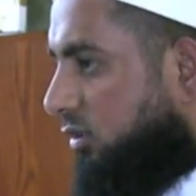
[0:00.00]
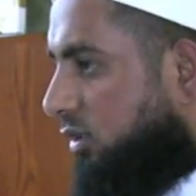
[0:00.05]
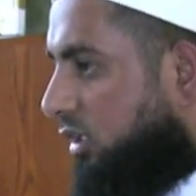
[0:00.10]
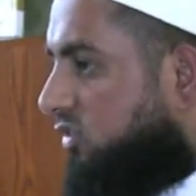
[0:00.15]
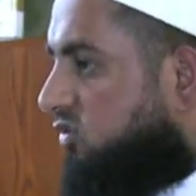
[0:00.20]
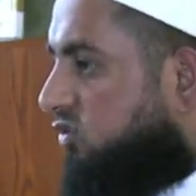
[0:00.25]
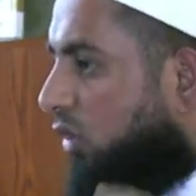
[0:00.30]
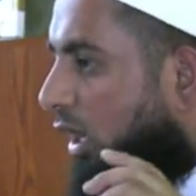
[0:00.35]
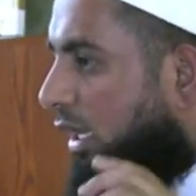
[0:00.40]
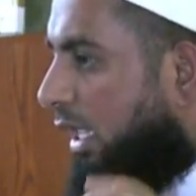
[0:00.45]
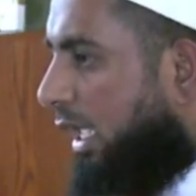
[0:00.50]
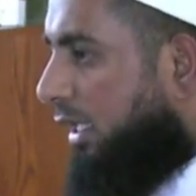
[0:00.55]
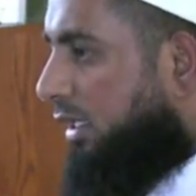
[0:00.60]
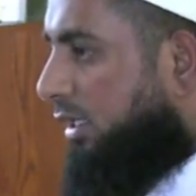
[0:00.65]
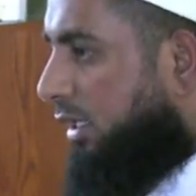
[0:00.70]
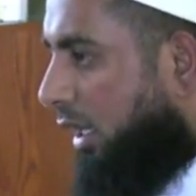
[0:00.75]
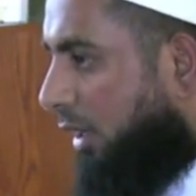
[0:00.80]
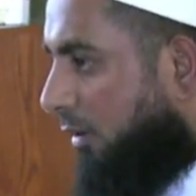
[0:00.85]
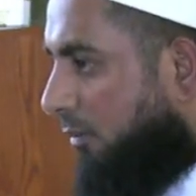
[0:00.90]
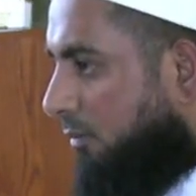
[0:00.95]
in
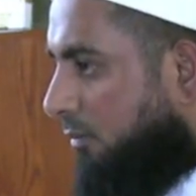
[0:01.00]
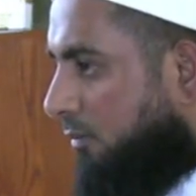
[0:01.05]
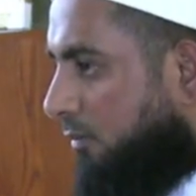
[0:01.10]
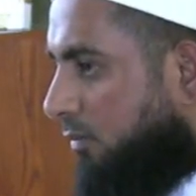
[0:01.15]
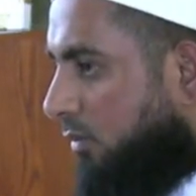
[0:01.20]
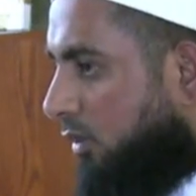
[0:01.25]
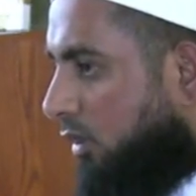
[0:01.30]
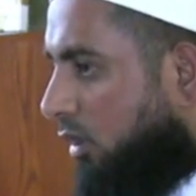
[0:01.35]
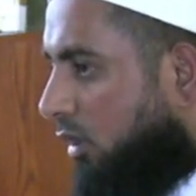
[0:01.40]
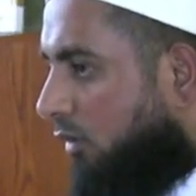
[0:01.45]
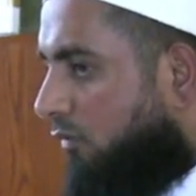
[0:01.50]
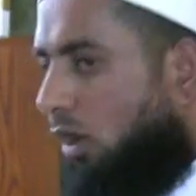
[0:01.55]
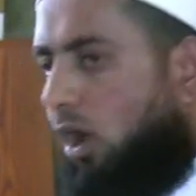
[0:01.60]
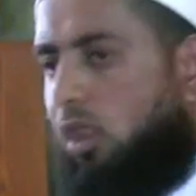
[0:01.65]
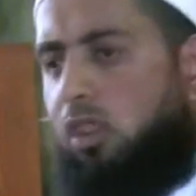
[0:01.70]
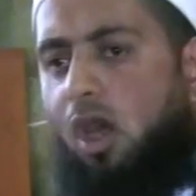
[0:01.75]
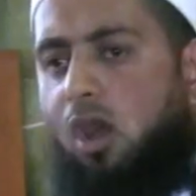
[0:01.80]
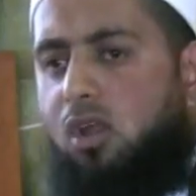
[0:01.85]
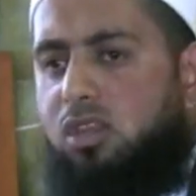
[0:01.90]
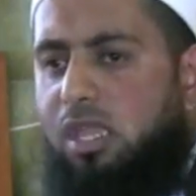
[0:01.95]
Salihiyya, for a
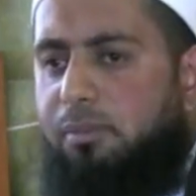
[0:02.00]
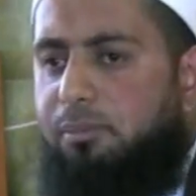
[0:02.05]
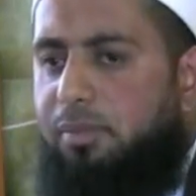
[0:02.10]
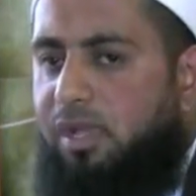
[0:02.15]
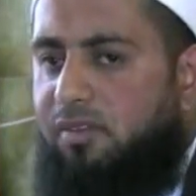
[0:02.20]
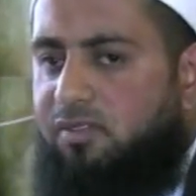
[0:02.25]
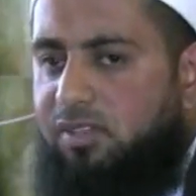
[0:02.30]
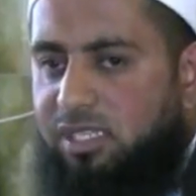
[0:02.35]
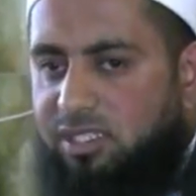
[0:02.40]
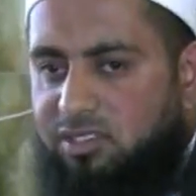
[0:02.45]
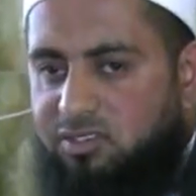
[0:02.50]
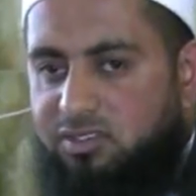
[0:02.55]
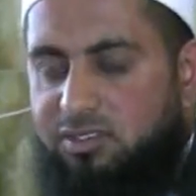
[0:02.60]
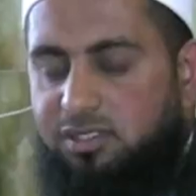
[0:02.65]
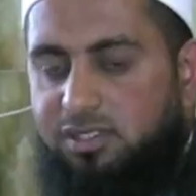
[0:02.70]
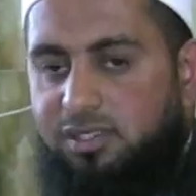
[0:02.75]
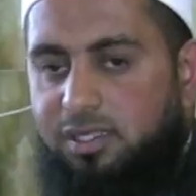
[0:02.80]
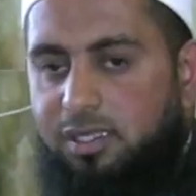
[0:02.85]
long number of years.